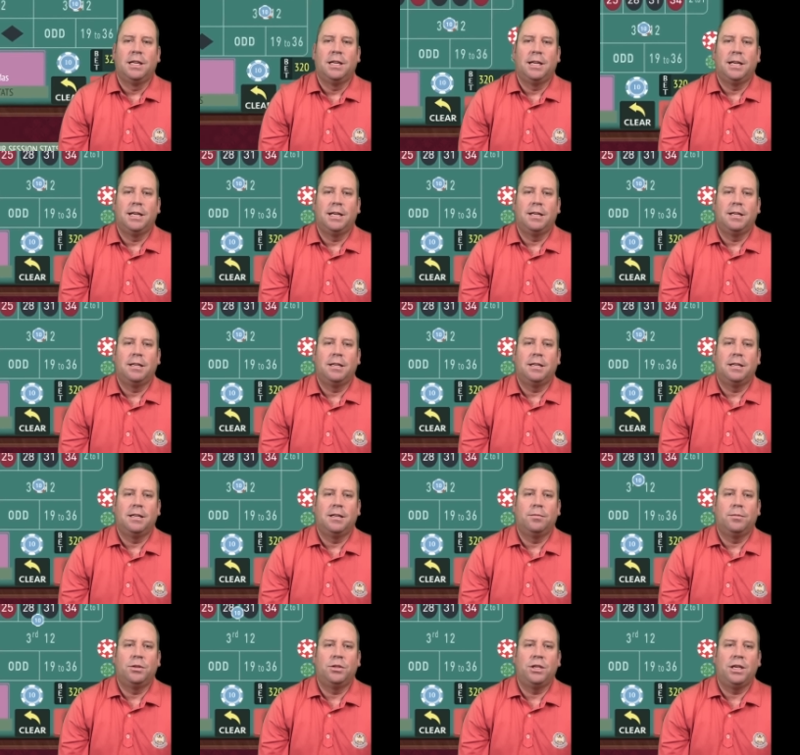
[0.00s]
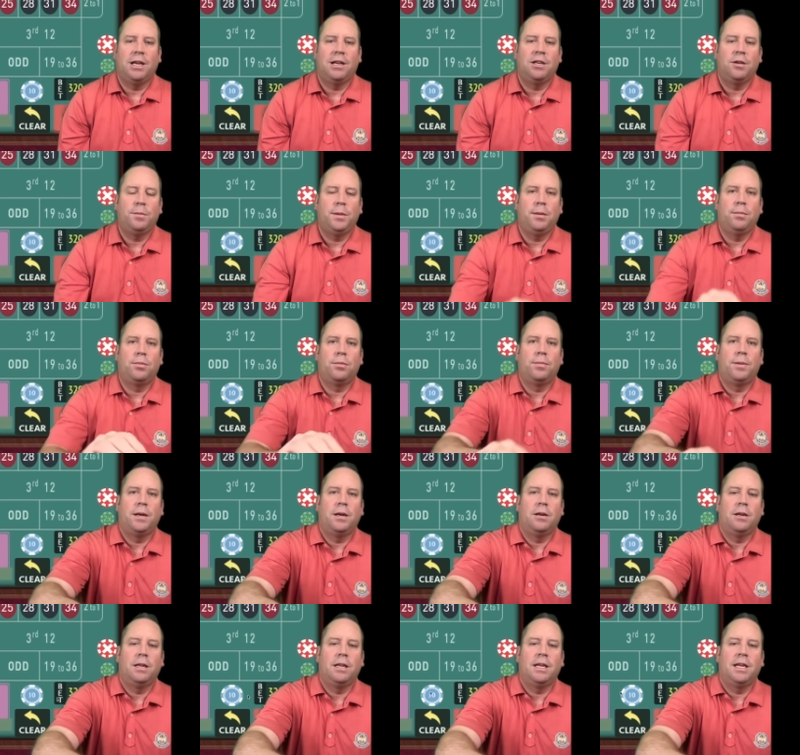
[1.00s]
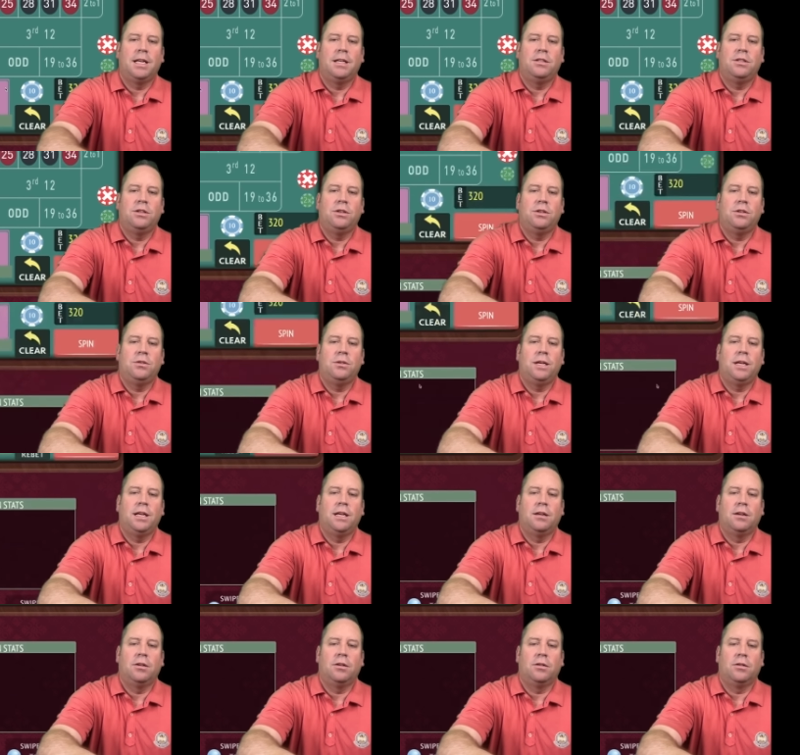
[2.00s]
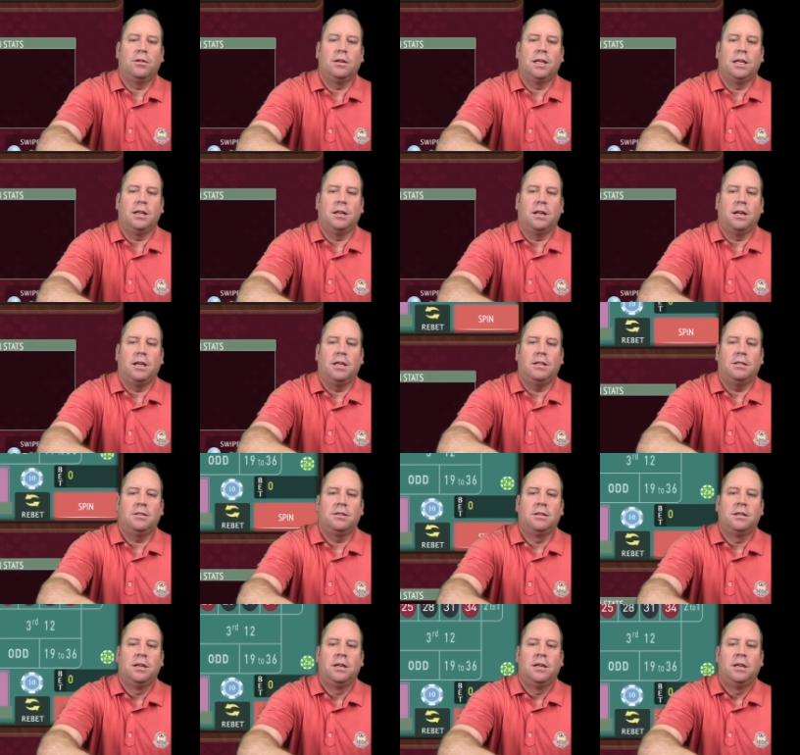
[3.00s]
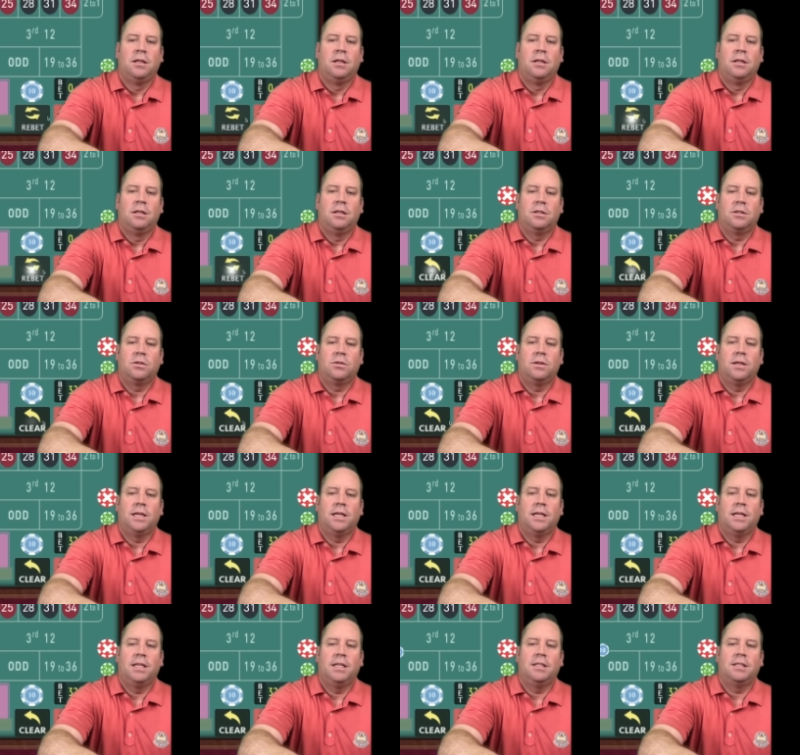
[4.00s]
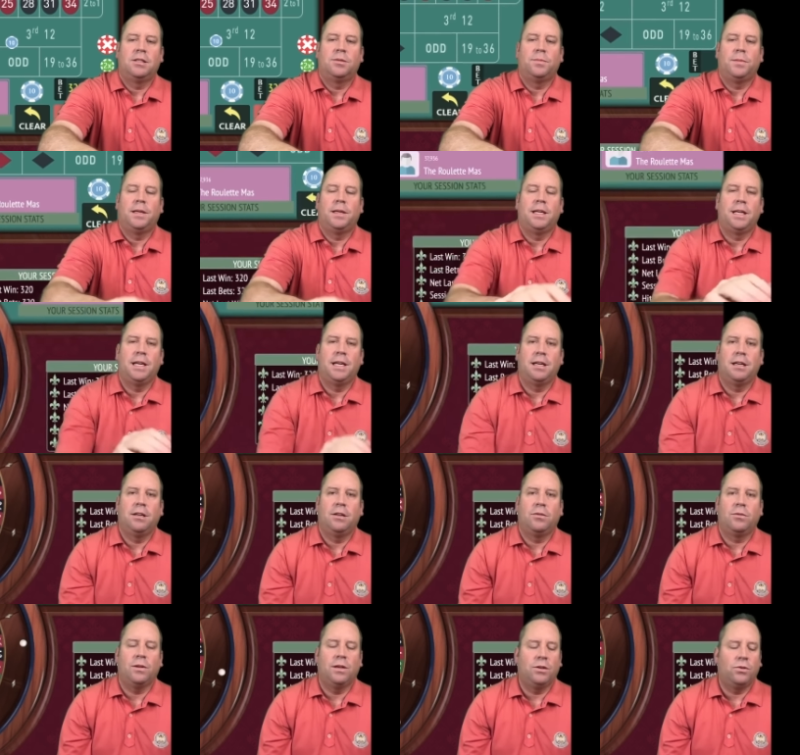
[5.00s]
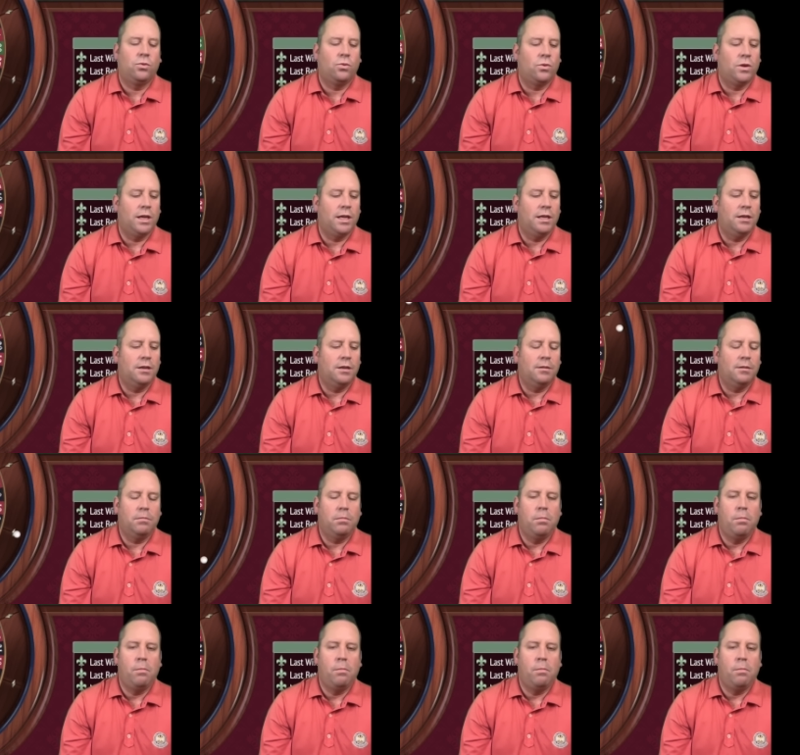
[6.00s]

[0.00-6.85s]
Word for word: And uh, But you have to be prepared in case you do get an early loss. Let's go ahead and spin again at 320 here.